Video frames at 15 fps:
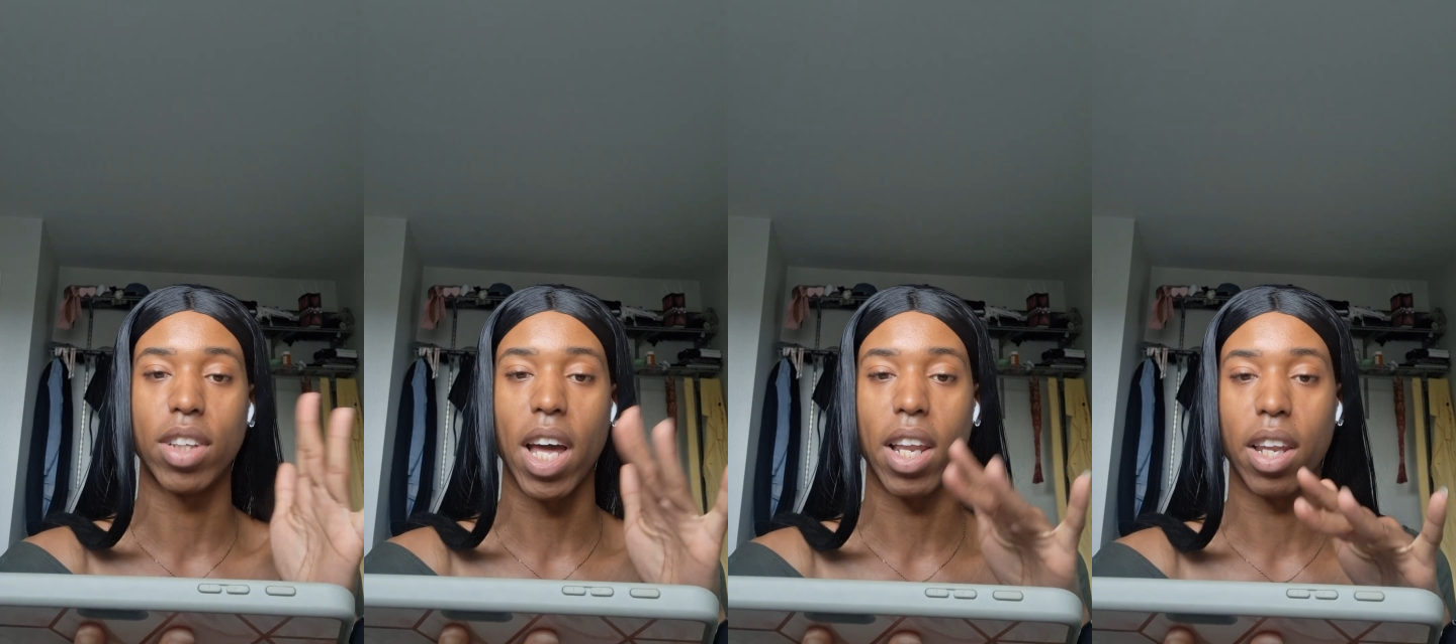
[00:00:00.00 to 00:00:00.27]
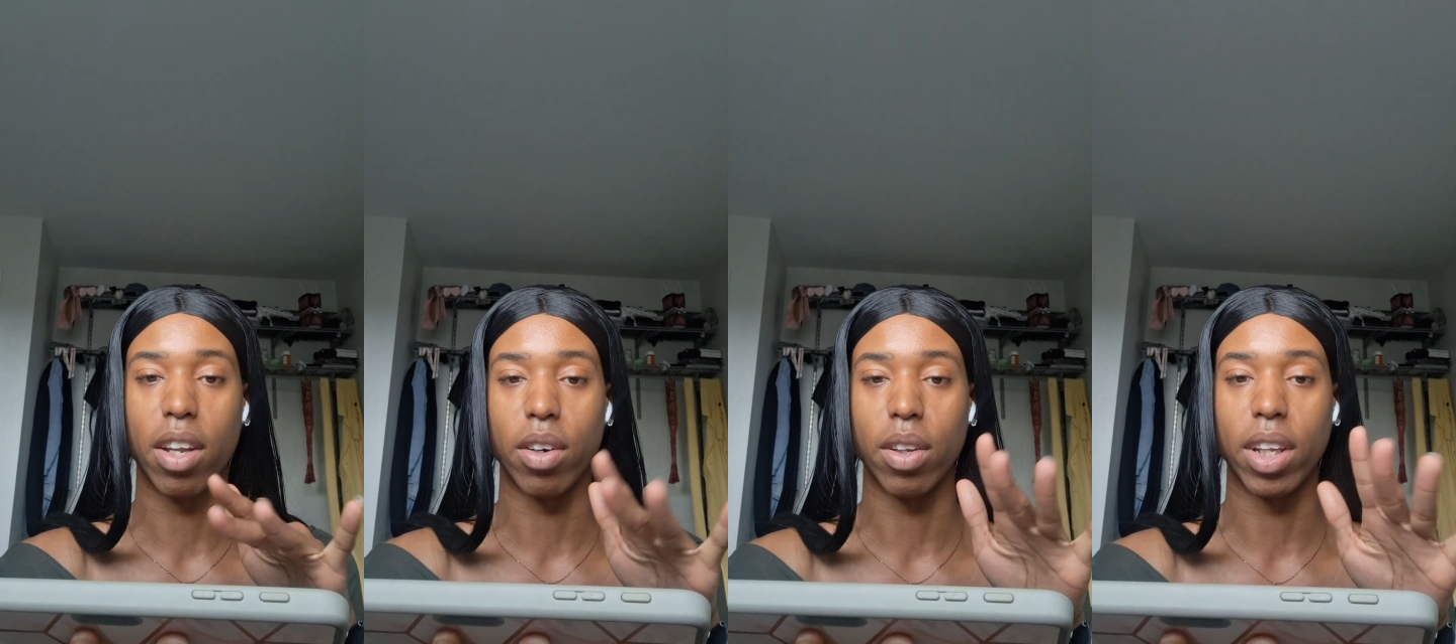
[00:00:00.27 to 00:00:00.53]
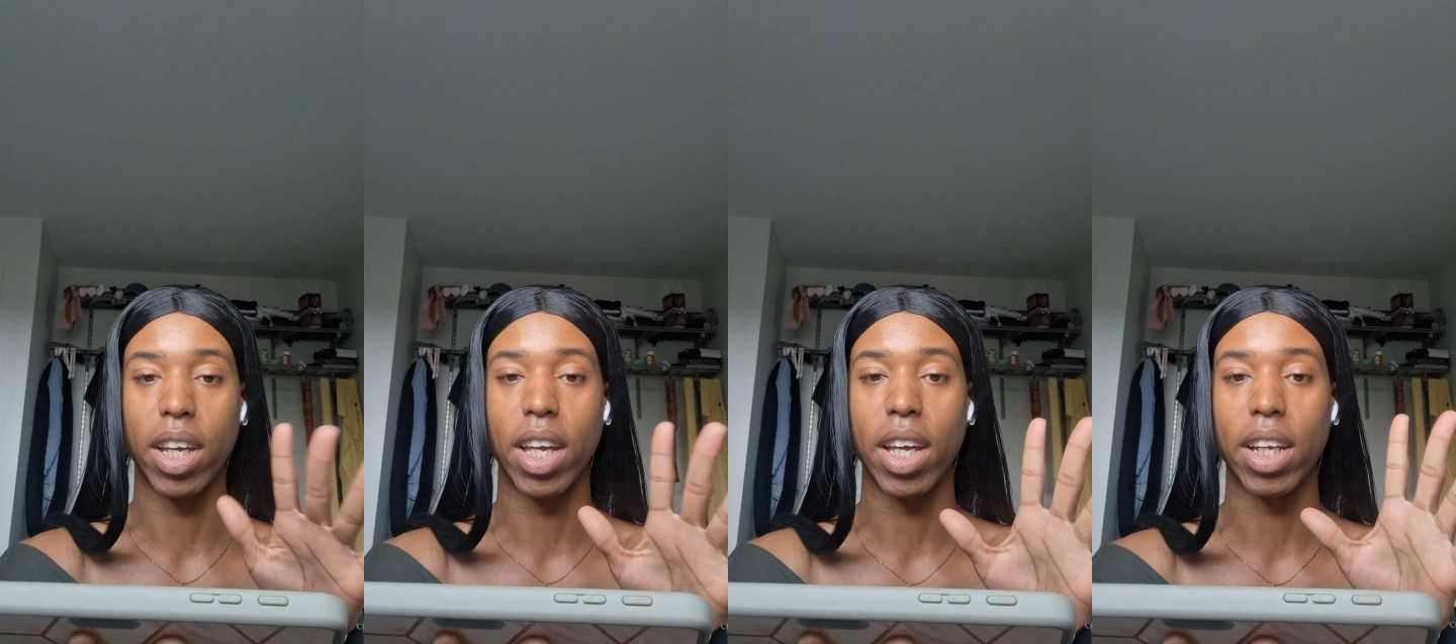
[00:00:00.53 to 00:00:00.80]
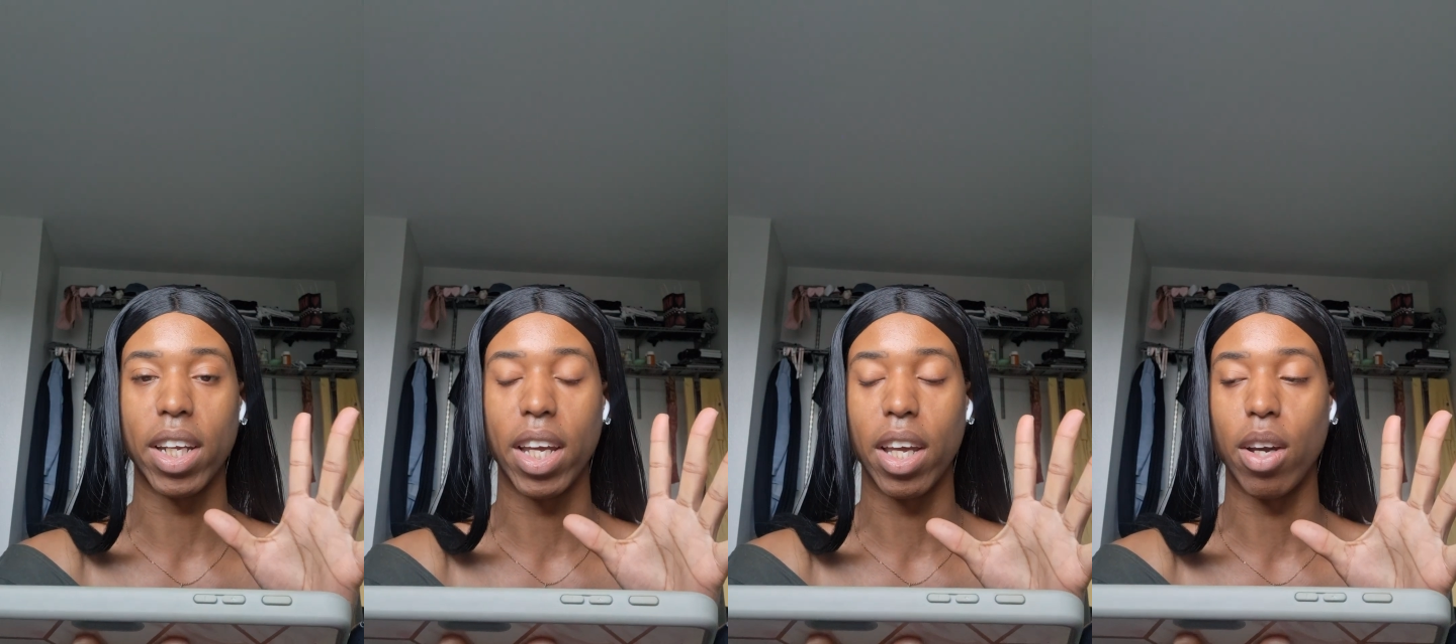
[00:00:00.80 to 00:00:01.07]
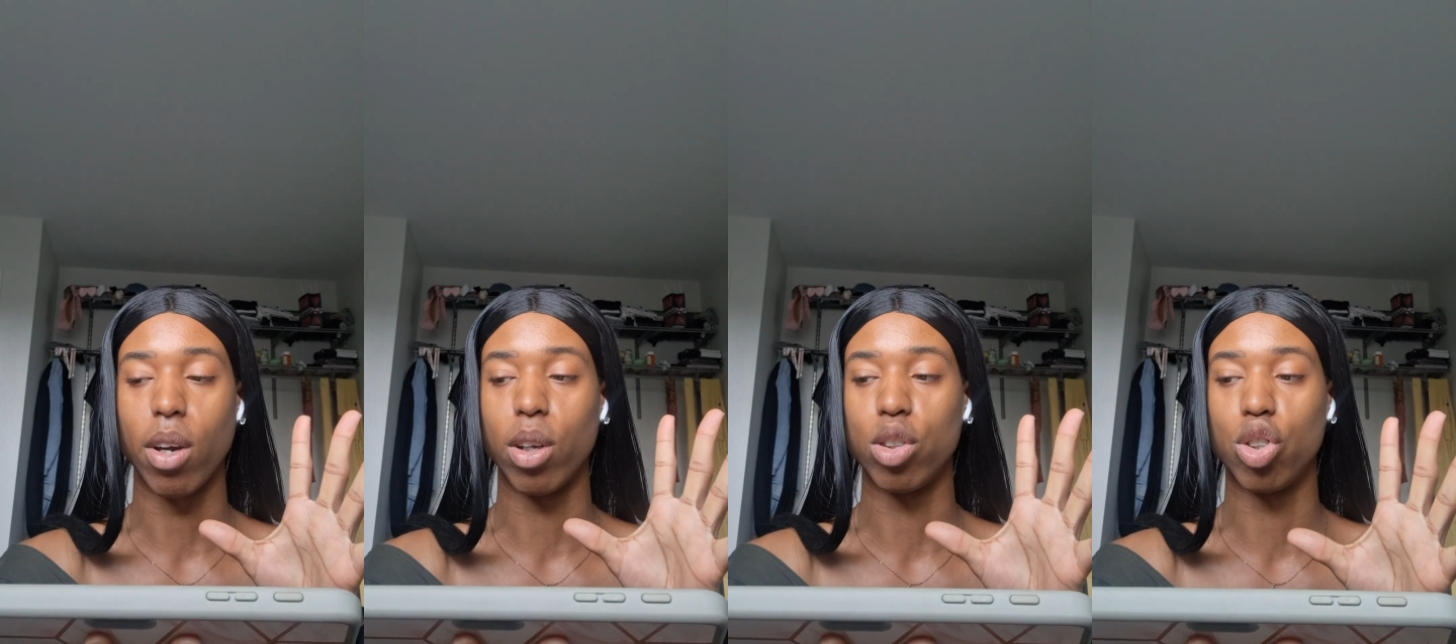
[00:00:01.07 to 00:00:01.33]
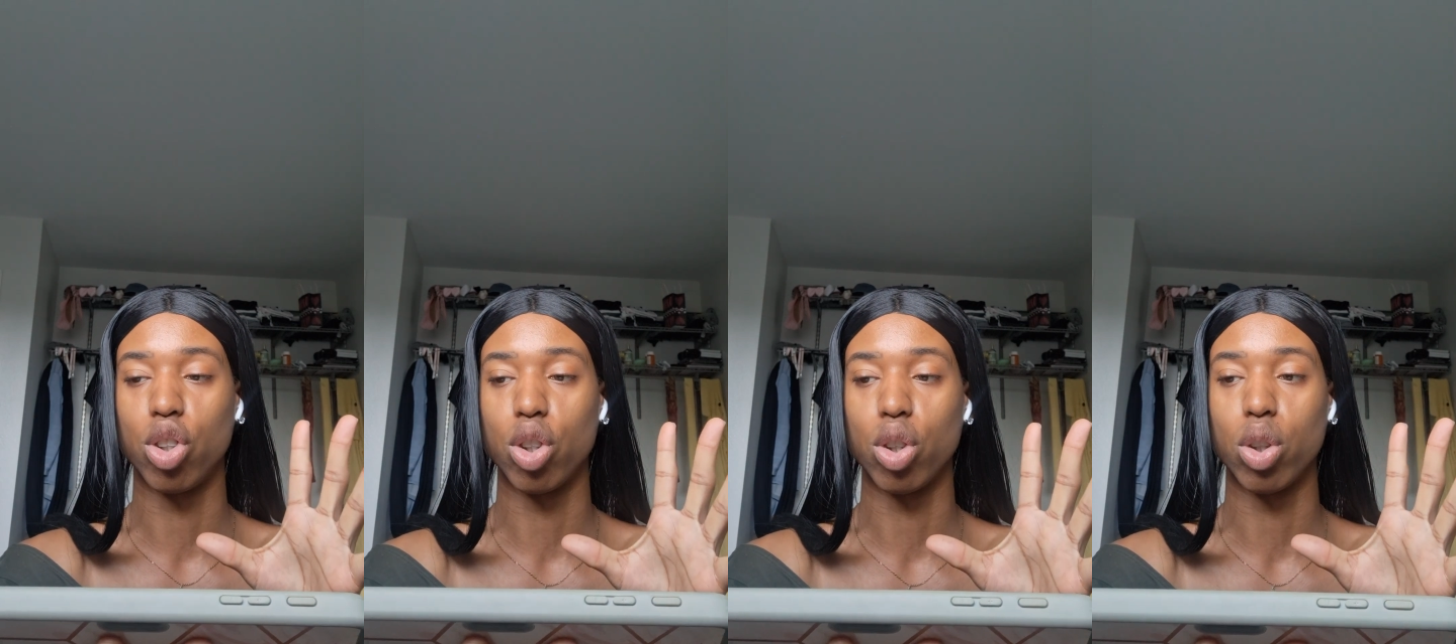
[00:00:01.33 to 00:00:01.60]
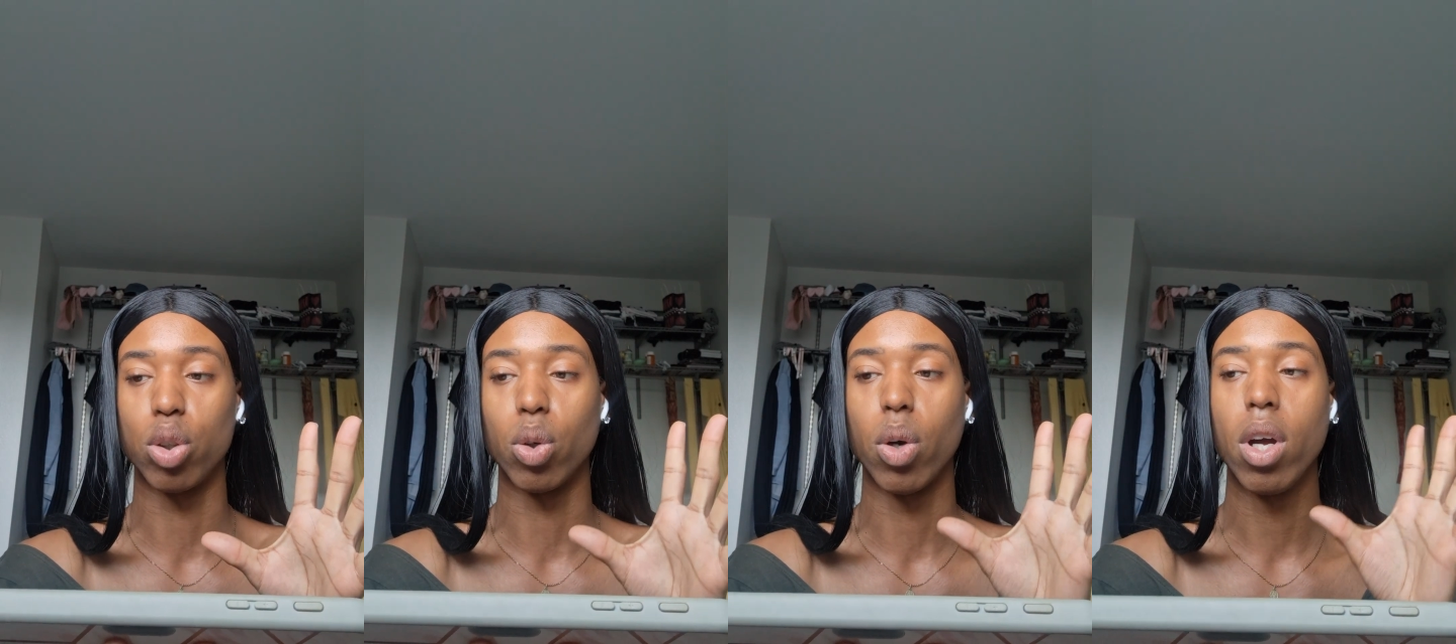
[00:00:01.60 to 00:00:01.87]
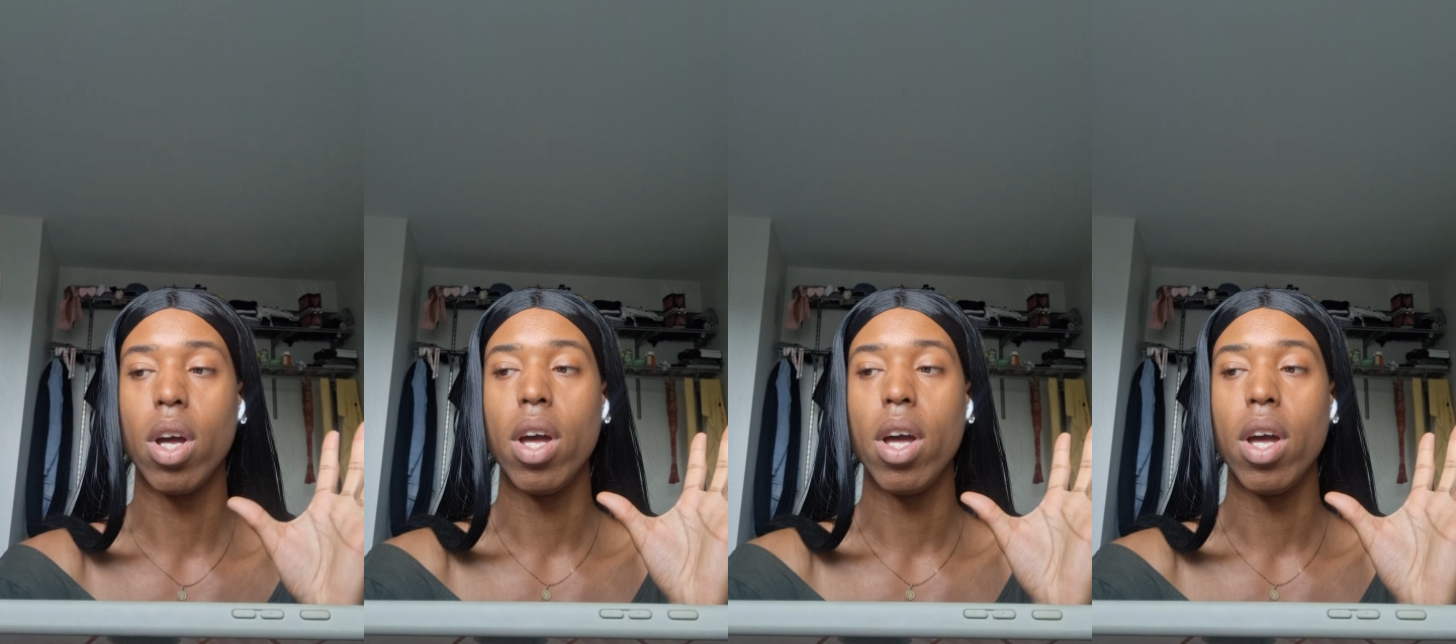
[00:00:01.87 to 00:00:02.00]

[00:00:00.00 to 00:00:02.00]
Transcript: that literally adhere to